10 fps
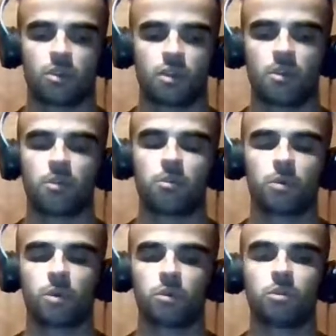another
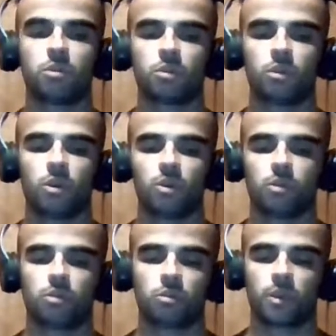road to
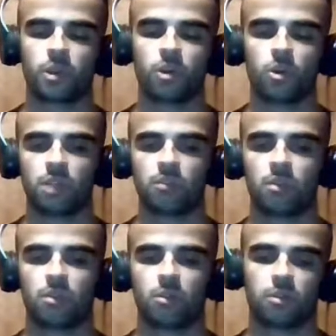go to my goal,
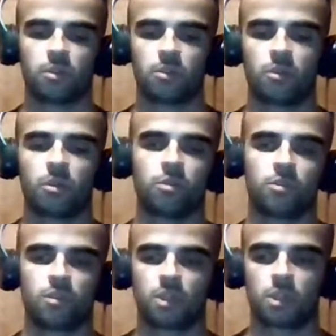even though the road
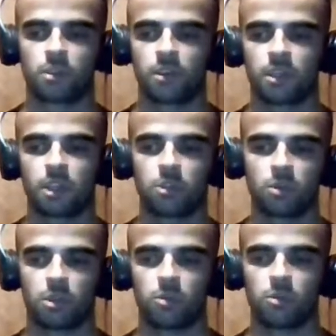that I
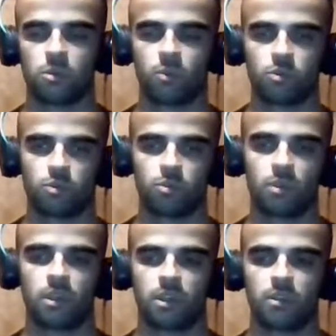took it, which would
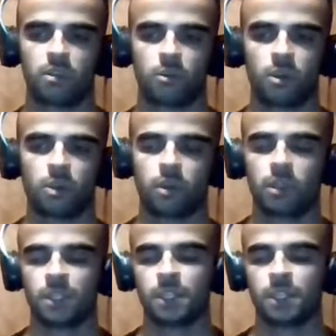be like the right one,